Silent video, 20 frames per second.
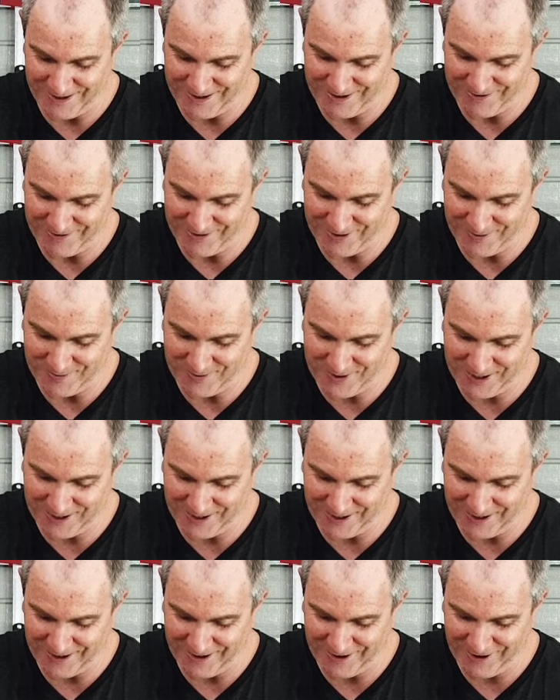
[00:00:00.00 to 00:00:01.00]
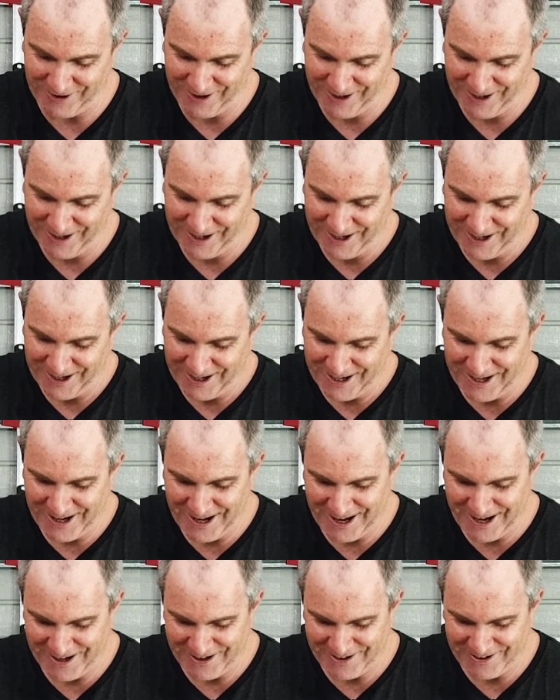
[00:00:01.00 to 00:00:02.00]
love it, I'm telling you.
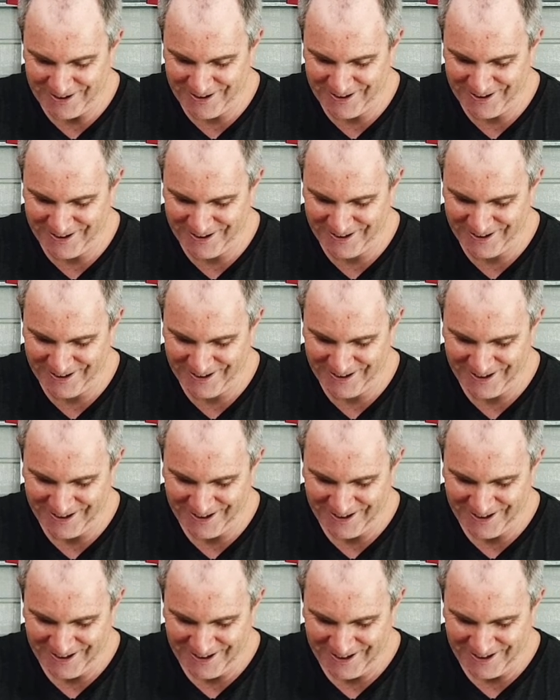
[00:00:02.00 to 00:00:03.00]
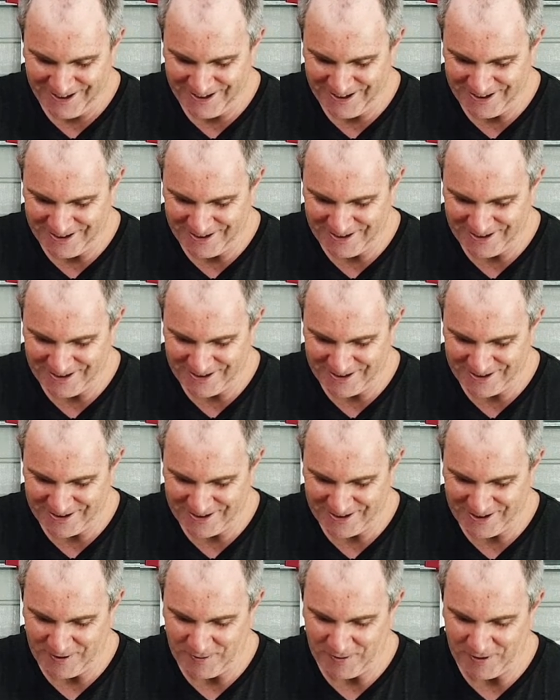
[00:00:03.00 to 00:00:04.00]
Now, now just try
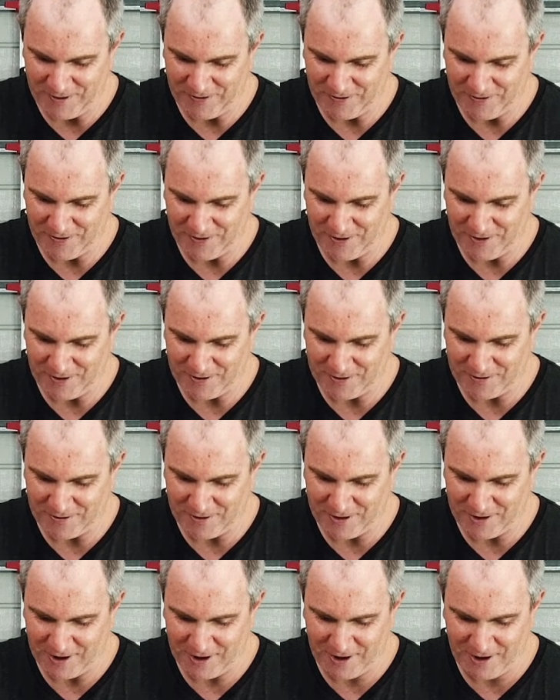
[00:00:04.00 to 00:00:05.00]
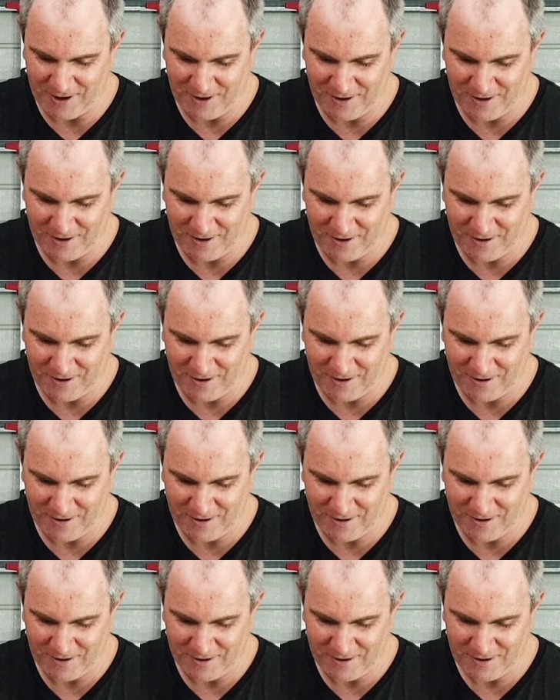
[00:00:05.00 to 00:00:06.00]
to get my focus right here.
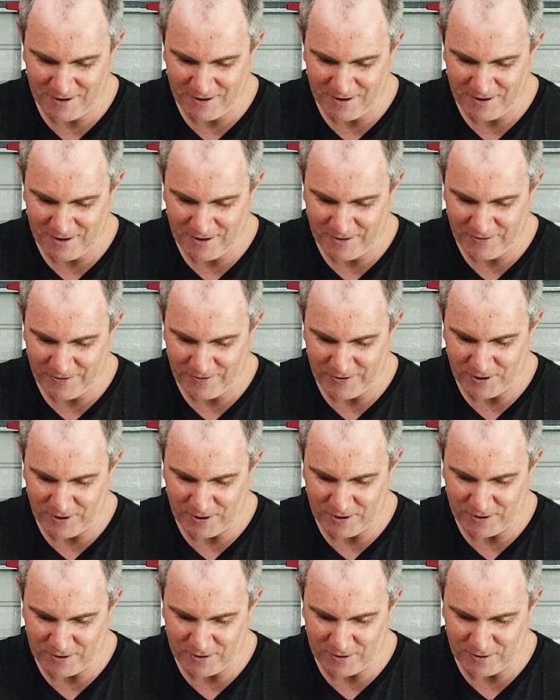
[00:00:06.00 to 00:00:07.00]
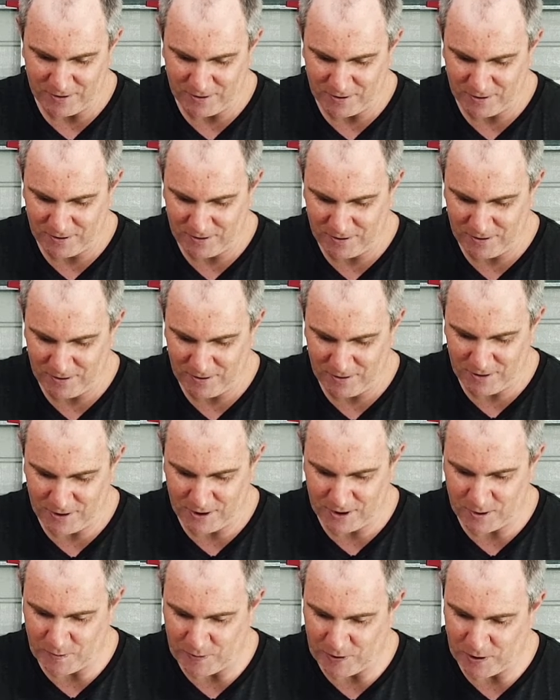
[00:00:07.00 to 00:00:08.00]
Focus looks good,
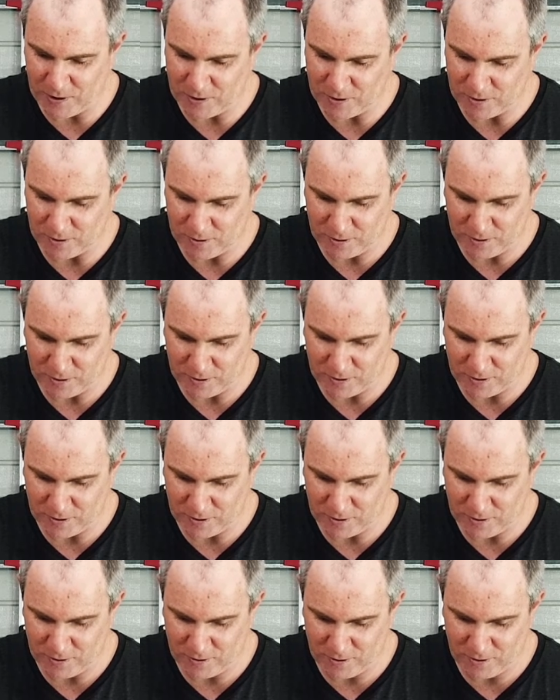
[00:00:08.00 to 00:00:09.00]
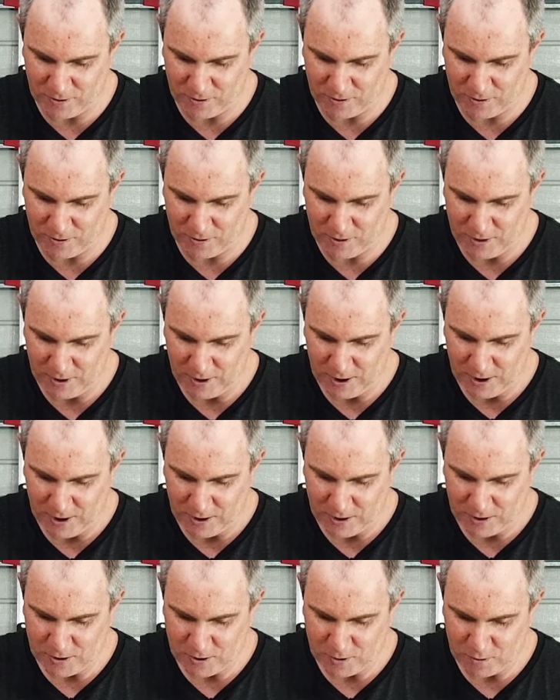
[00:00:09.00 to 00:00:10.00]
exposure looks good.
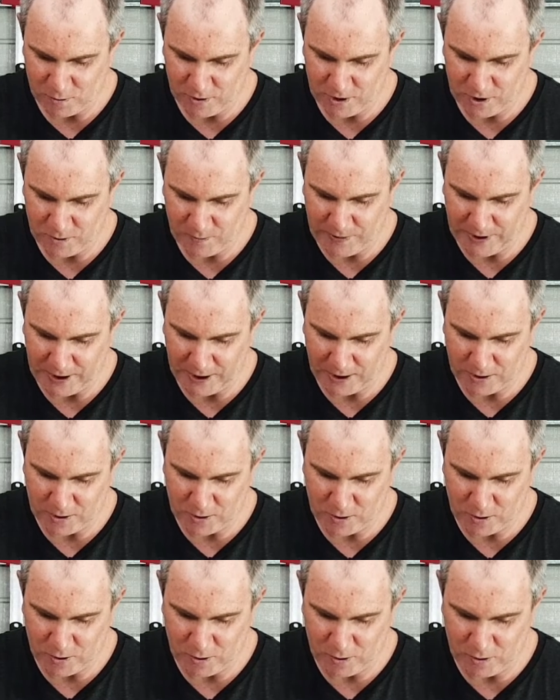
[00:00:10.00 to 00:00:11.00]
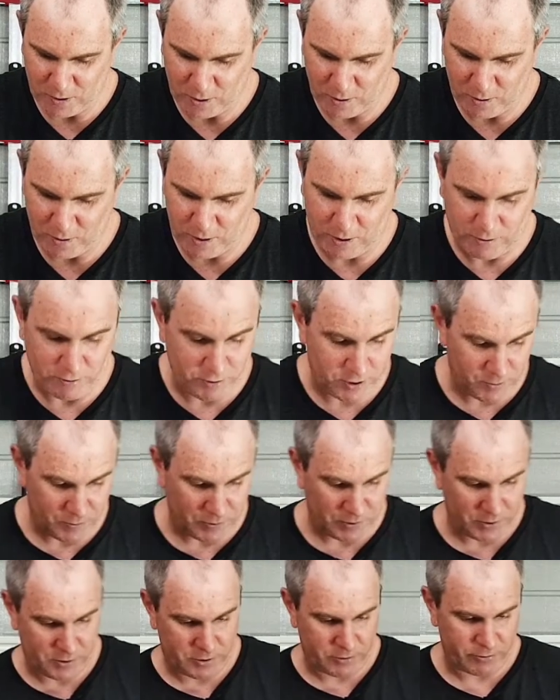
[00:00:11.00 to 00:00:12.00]
Switch back to the quick
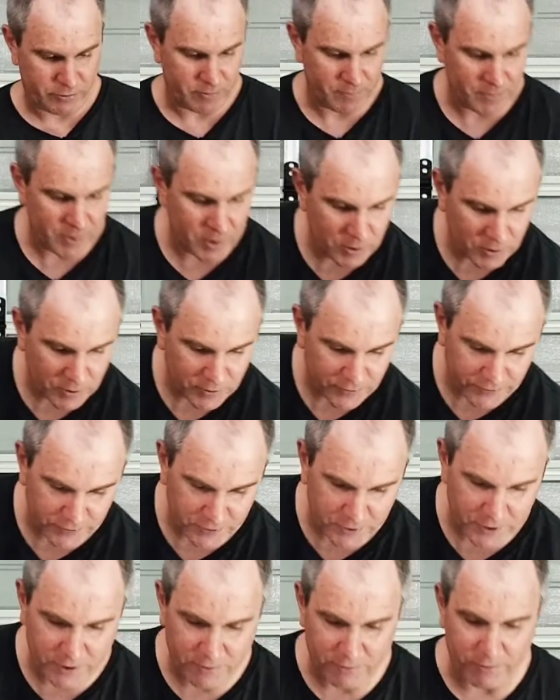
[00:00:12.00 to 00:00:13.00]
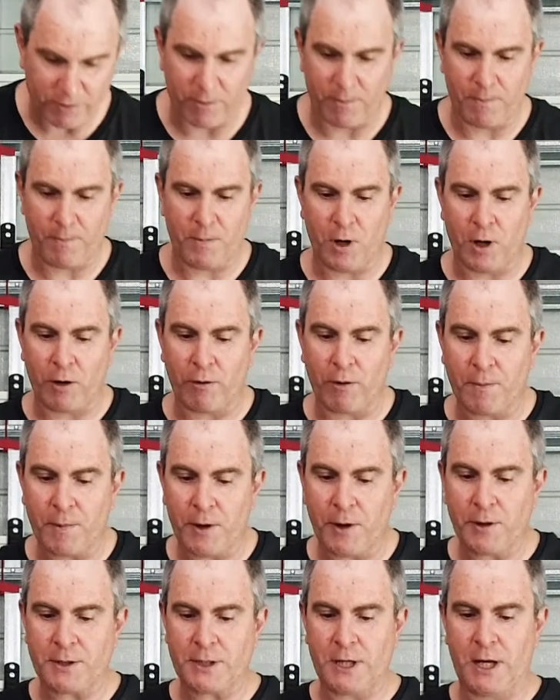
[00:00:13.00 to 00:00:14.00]
response remote, find my
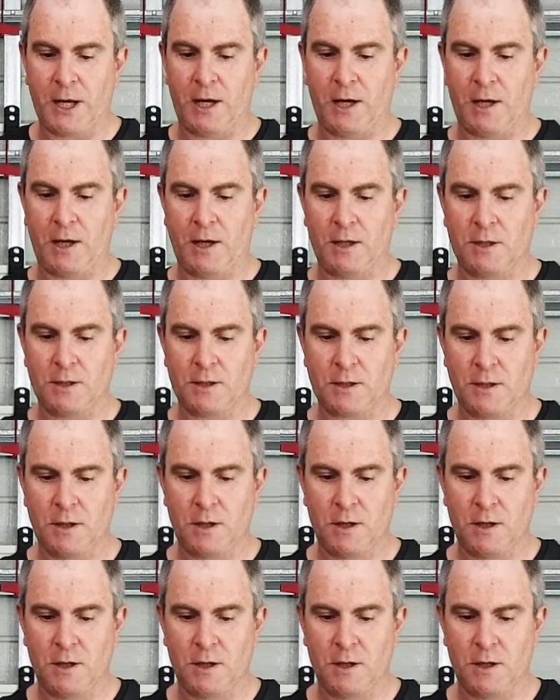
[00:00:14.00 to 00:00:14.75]
remote and